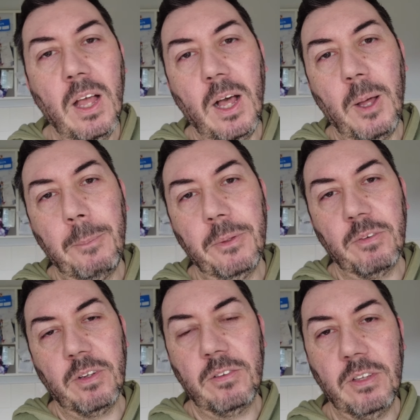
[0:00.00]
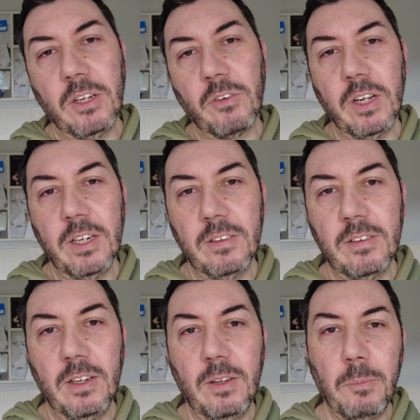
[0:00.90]
I'll put the rest of the
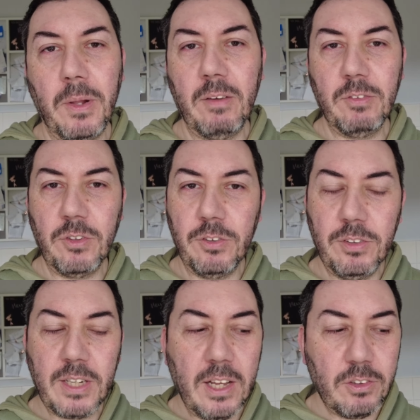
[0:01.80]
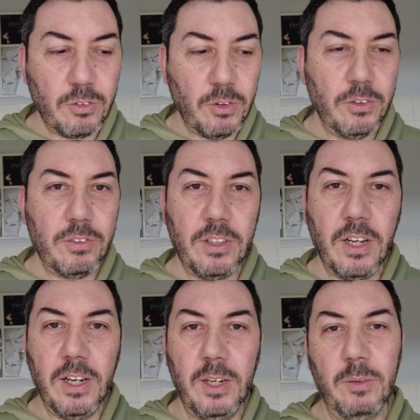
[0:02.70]
ingredients in, and then we'll have a sausage casserole
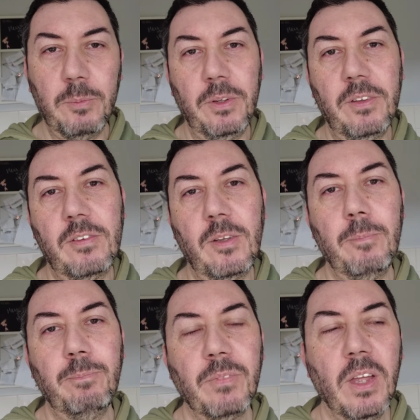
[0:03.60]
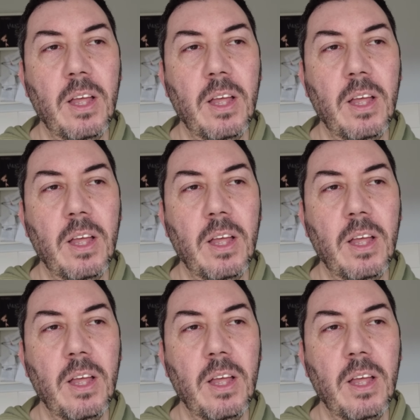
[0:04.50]
tonight with some